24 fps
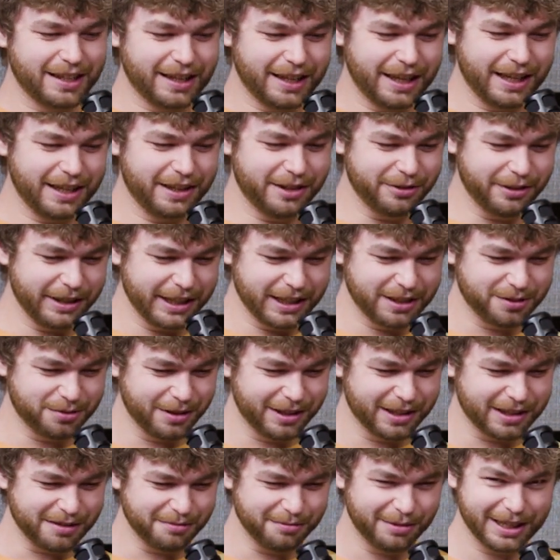Anyways,
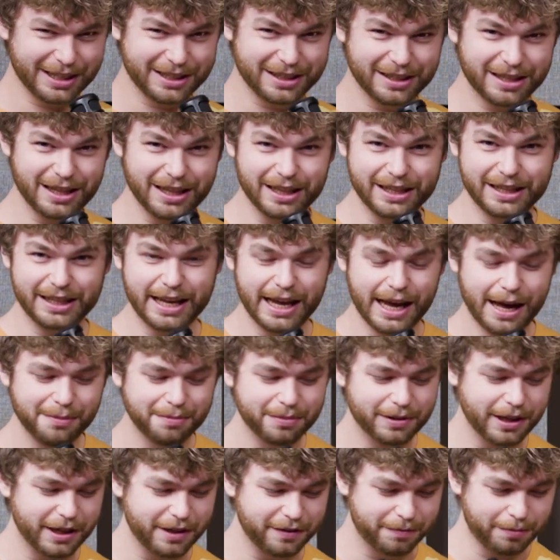welcome back to the
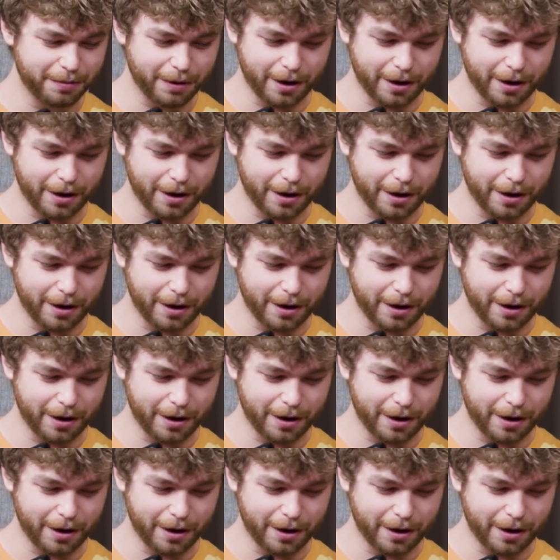YAP Life